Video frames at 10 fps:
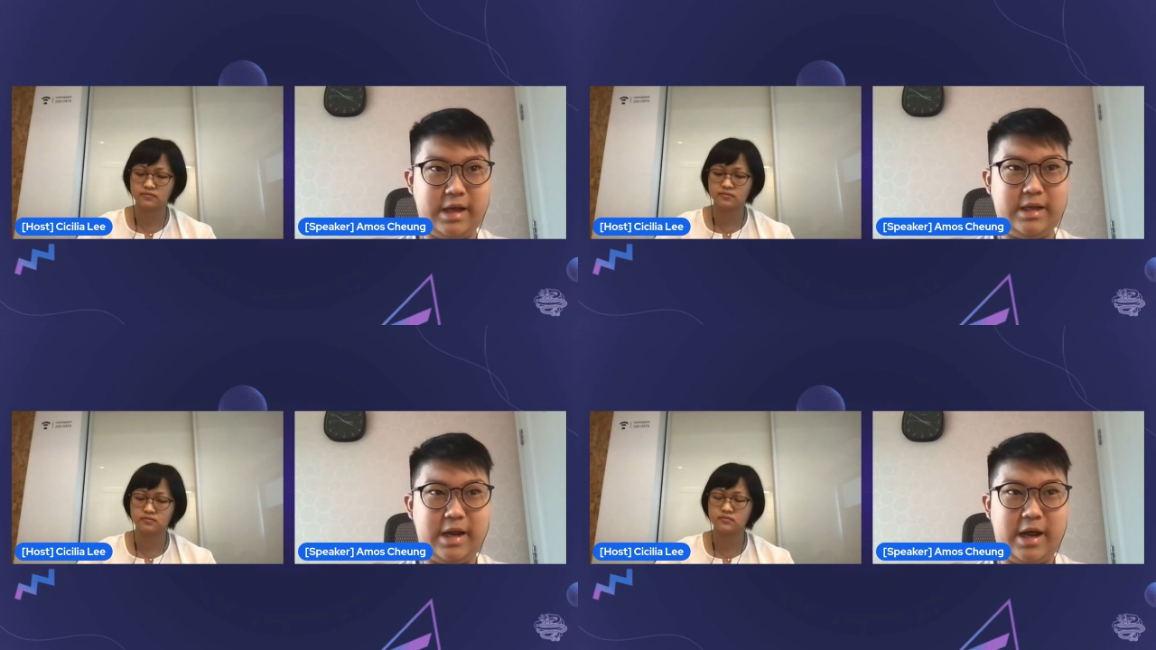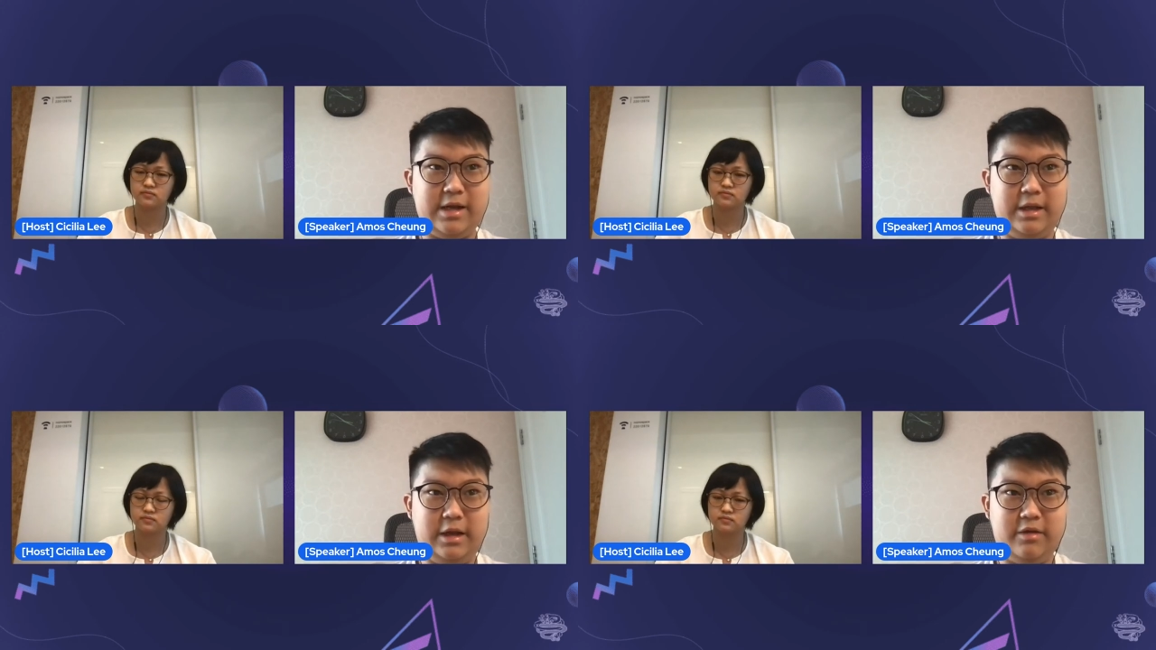Speaker 1: it had it
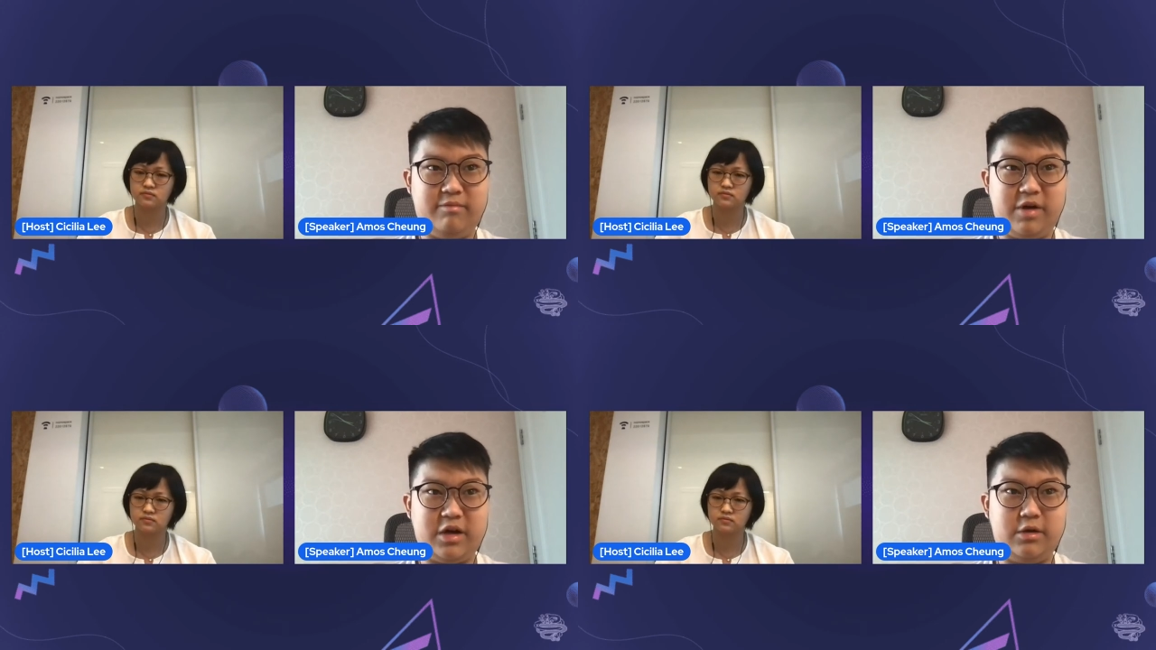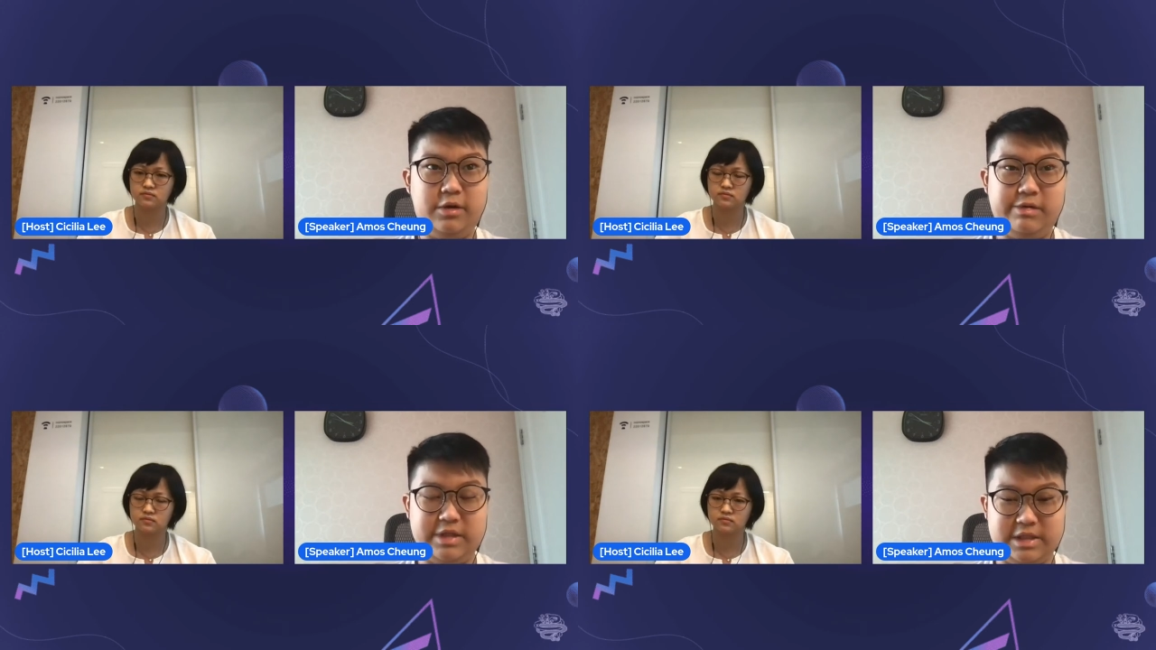had a lot of
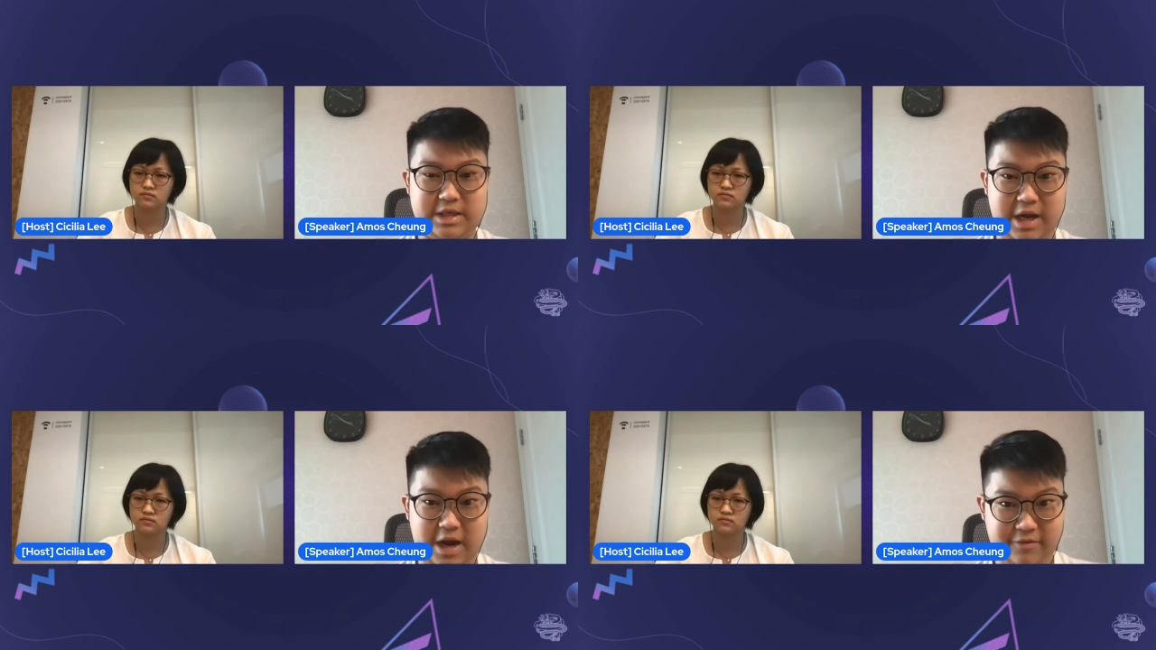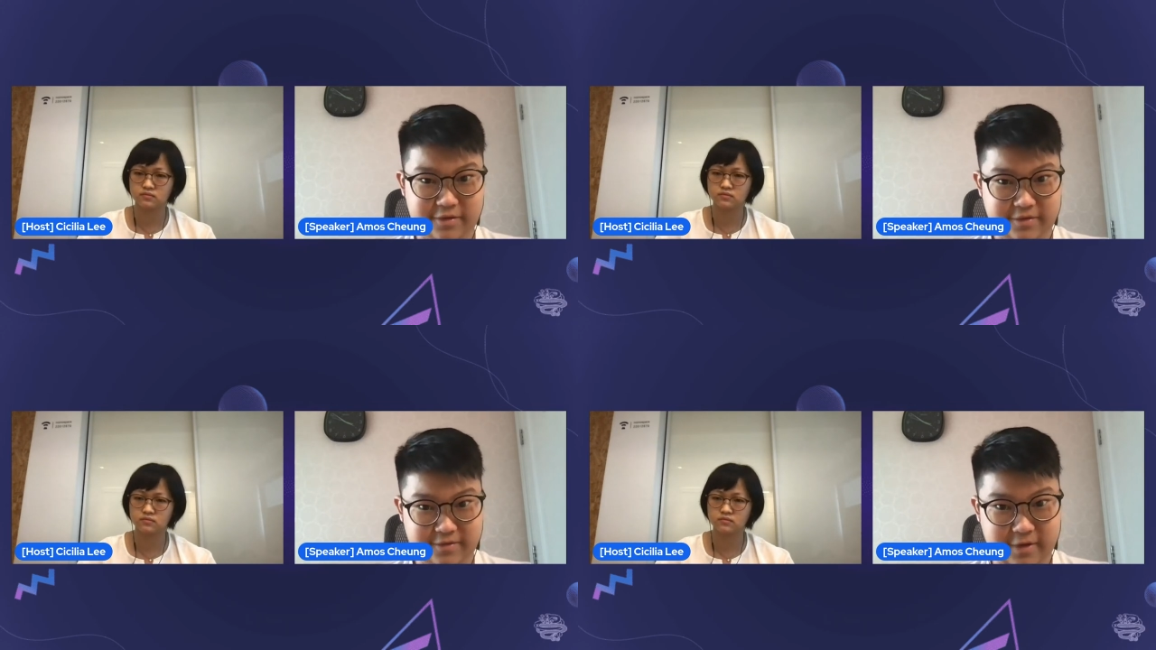practical uses in
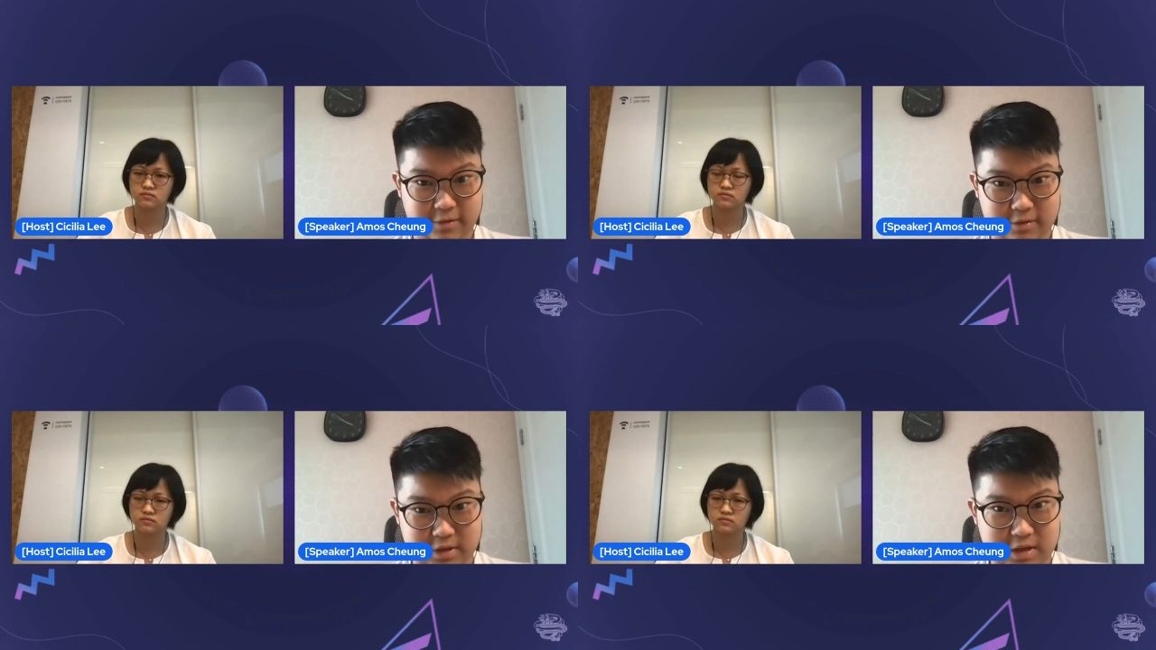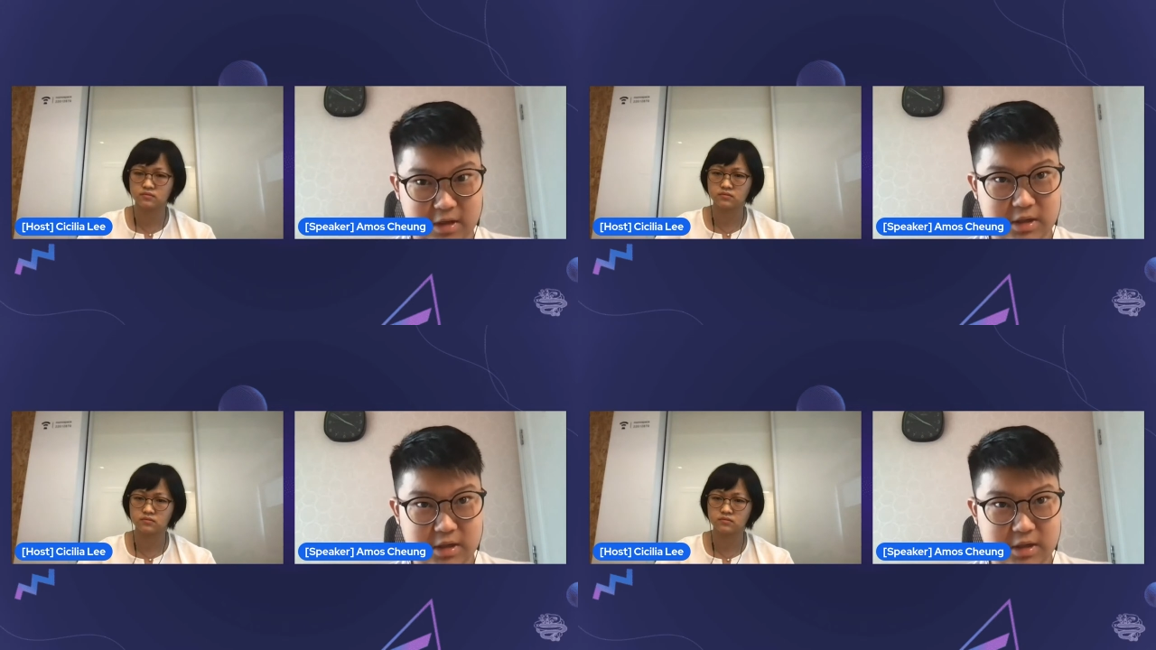every field.